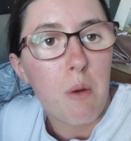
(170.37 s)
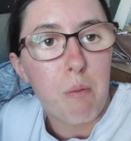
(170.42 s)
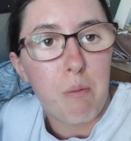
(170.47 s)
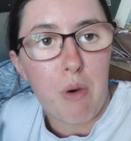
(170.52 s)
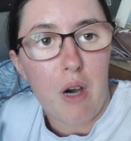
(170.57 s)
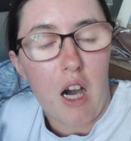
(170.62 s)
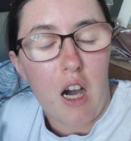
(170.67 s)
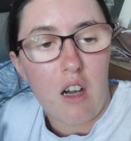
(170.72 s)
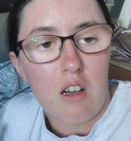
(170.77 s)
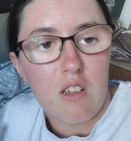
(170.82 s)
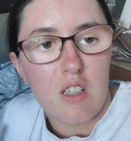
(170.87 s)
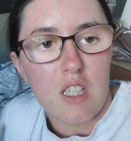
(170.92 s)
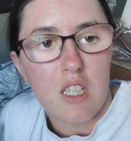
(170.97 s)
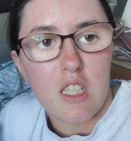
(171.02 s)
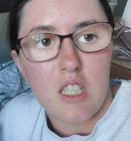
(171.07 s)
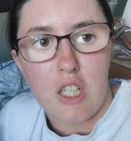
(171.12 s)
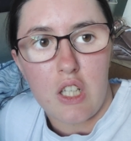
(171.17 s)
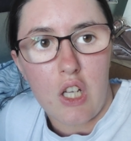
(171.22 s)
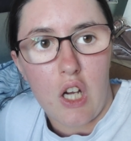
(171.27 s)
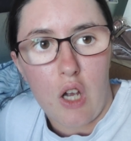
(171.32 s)
But,
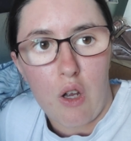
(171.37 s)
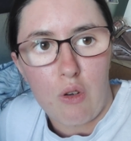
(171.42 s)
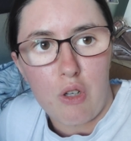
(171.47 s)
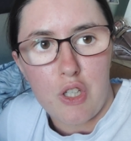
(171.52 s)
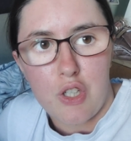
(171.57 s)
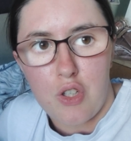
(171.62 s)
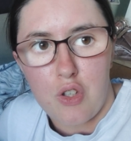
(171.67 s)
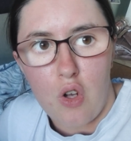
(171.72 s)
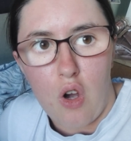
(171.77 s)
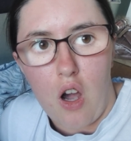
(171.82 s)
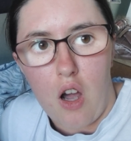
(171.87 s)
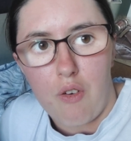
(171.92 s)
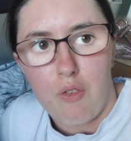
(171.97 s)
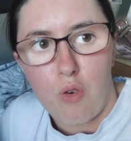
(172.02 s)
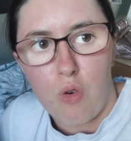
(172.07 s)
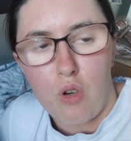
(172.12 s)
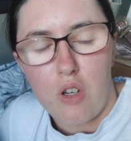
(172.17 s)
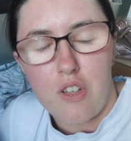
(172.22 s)
you know, it's not our fault,